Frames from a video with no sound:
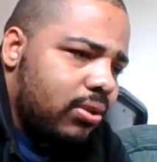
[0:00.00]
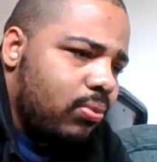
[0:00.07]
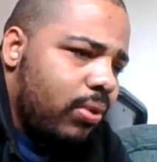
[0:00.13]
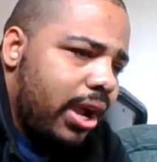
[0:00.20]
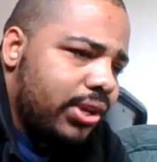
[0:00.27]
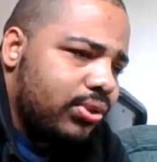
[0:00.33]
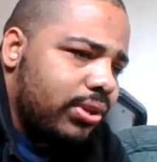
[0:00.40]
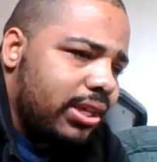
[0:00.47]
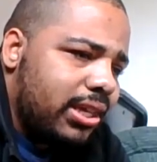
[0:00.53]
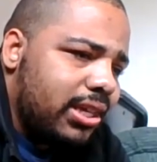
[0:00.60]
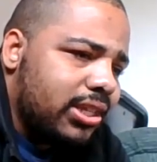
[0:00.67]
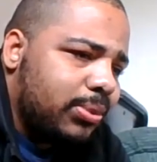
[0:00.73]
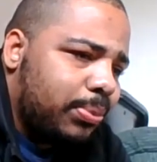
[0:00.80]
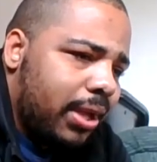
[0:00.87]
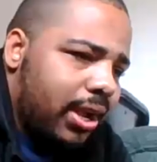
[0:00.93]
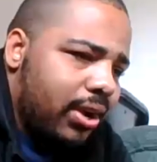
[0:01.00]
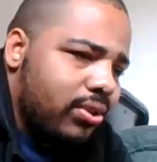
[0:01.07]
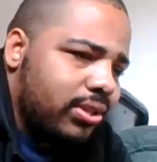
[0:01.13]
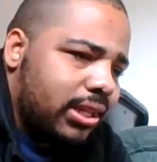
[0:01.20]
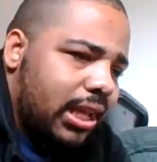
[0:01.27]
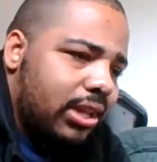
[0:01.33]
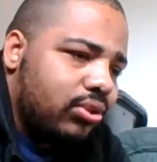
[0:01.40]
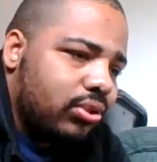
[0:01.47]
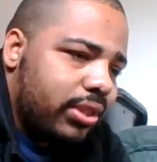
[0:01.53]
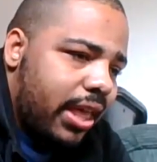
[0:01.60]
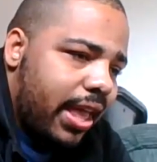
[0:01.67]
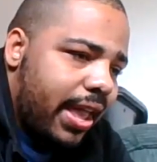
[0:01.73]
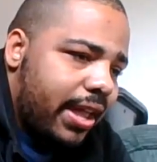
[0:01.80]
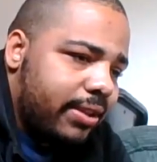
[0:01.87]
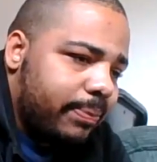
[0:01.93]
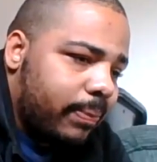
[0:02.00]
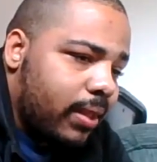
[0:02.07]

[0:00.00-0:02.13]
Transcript: way to ease players into that.